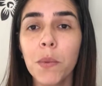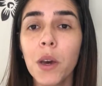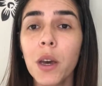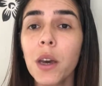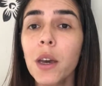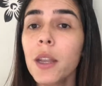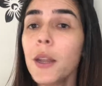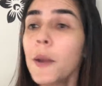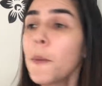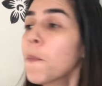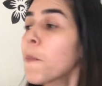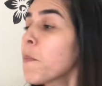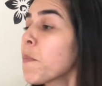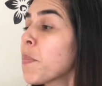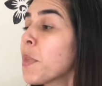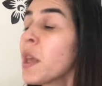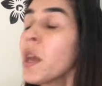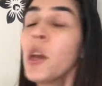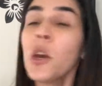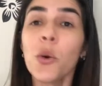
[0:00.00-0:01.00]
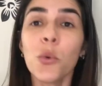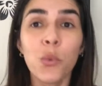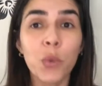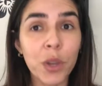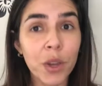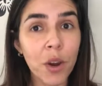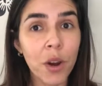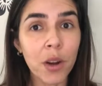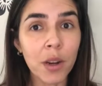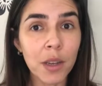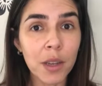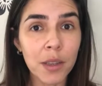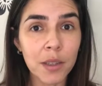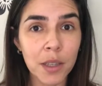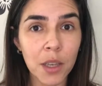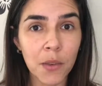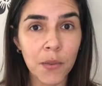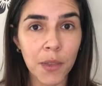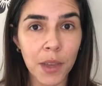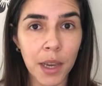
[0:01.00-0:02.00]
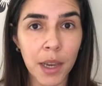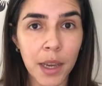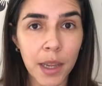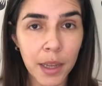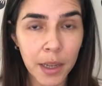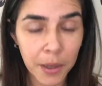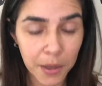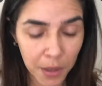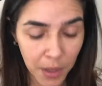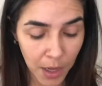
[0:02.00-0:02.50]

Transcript: But regardless of that,